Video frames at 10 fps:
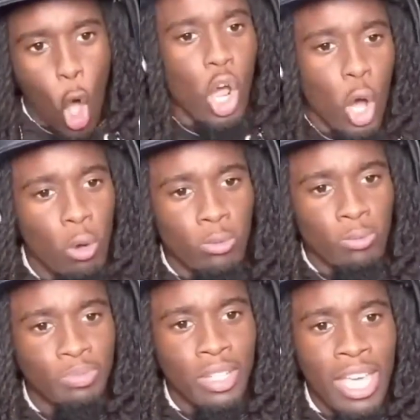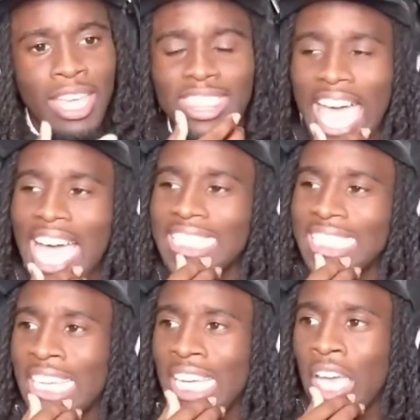know
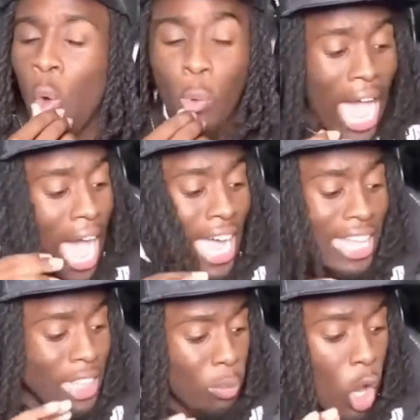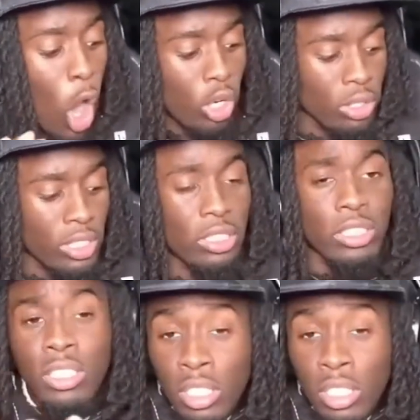that... we. I, I think we all know this.